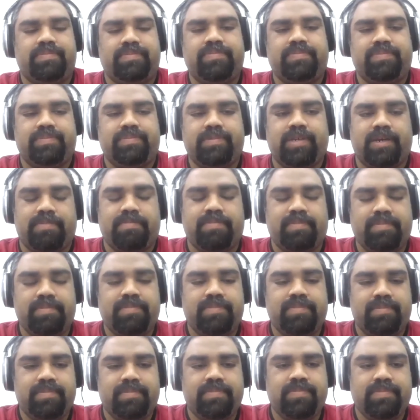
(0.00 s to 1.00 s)
It
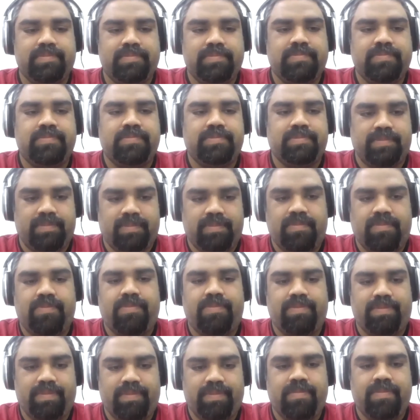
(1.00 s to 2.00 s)
must be
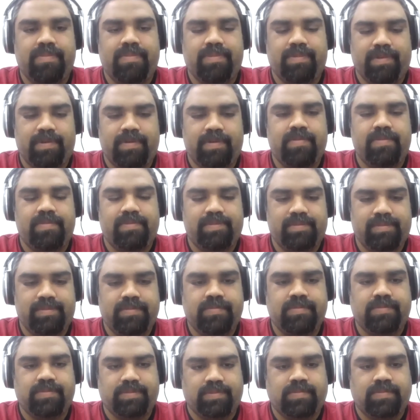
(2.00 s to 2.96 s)
100% top of mind.